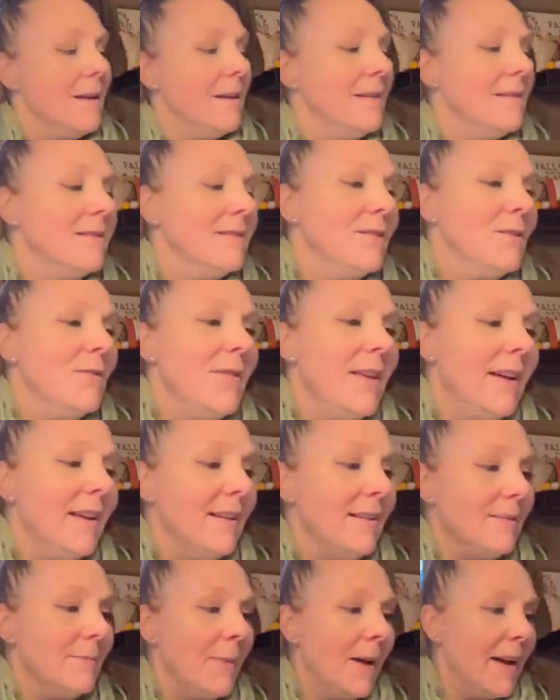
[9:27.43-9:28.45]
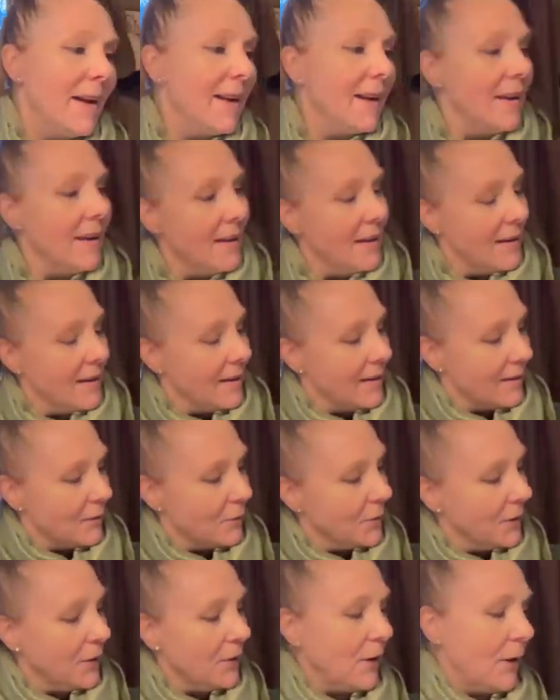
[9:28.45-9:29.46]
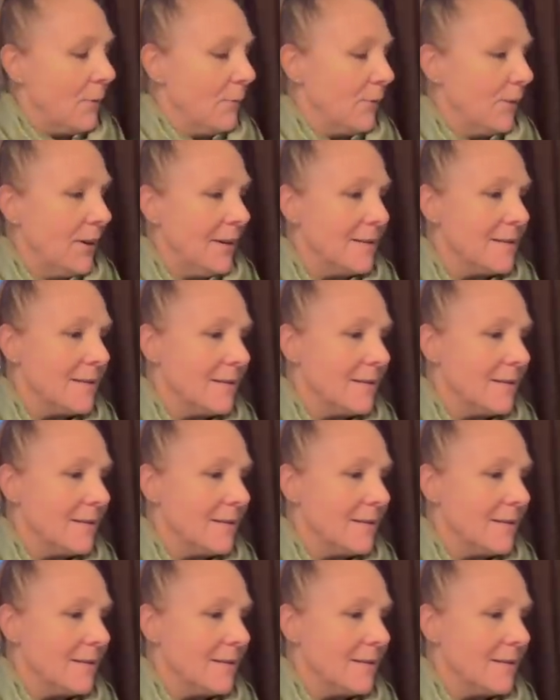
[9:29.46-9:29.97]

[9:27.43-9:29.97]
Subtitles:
So that is my Real Comfort.